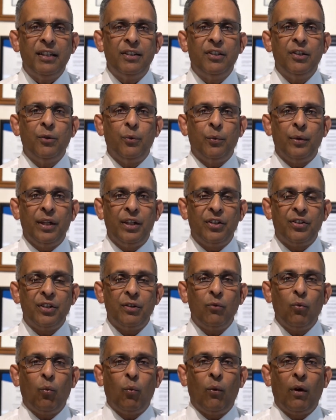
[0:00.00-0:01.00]
This is the
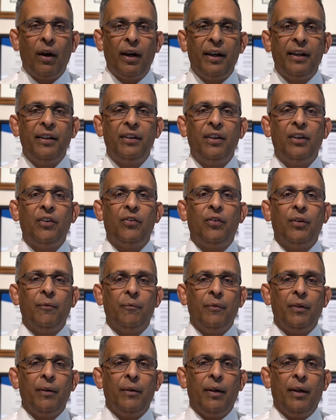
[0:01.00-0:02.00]
reason why
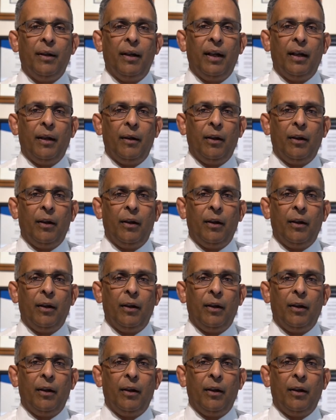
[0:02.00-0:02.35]
this